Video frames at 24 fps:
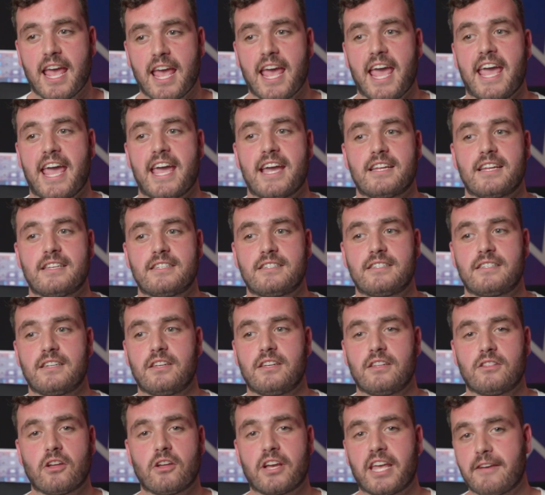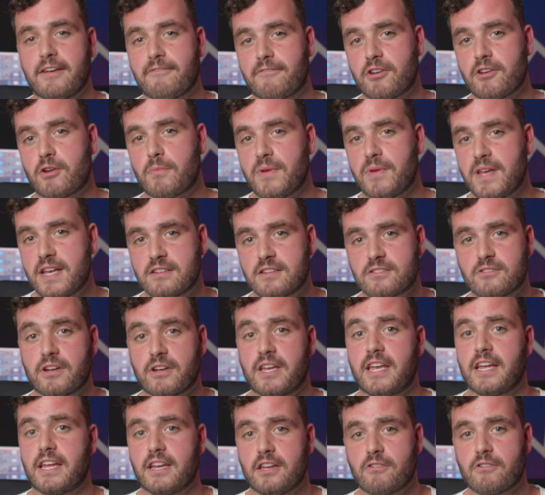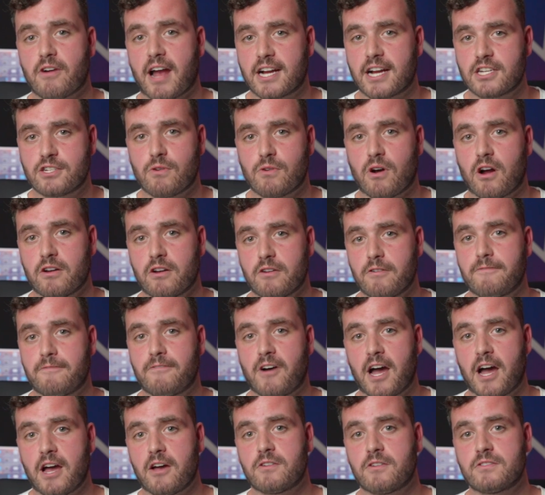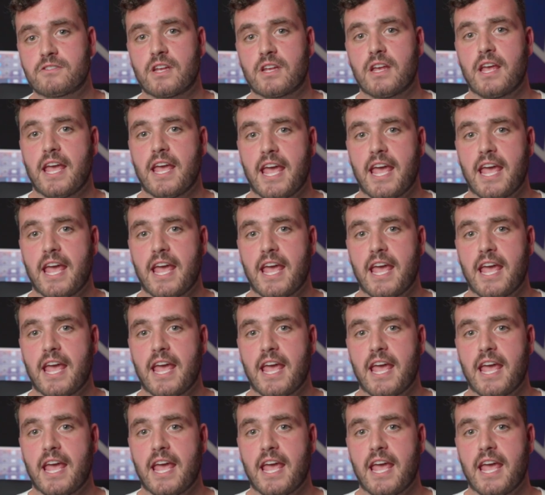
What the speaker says: And looking for your peaks, looking at your actual audio files,